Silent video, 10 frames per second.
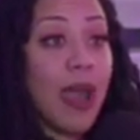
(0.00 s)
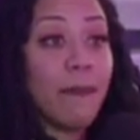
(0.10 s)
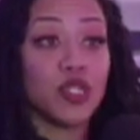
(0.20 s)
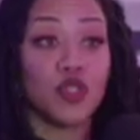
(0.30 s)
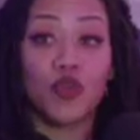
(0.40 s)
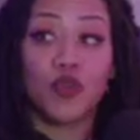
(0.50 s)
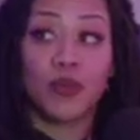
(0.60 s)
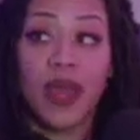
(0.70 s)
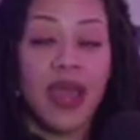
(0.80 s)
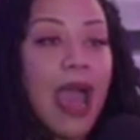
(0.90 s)

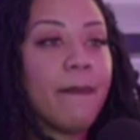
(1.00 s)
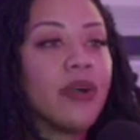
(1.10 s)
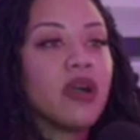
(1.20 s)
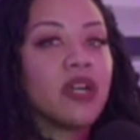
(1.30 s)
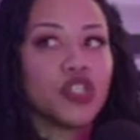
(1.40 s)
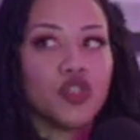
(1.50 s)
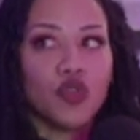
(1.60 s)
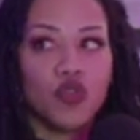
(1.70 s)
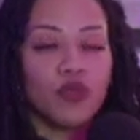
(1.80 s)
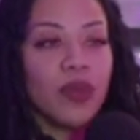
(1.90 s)
I'ma
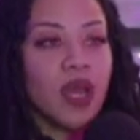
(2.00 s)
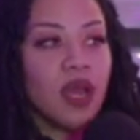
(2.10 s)
assume